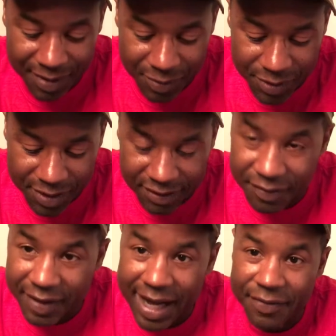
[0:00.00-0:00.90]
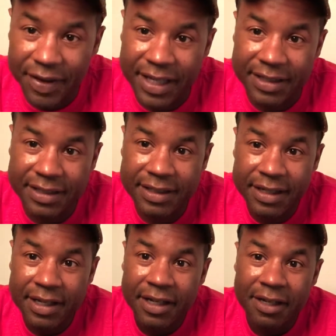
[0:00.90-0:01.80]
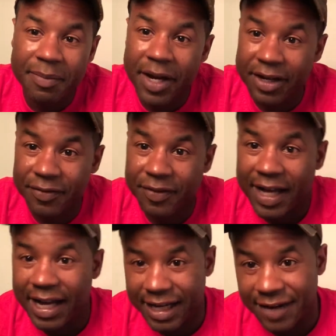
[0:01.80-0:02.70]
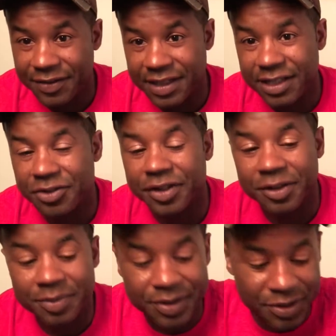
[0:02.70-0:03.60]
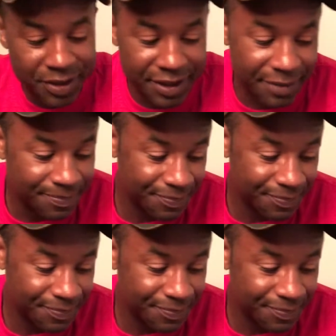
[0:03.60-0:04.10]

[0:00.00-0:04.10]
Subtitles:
I want the flat face American flag FDE trigger to put on here.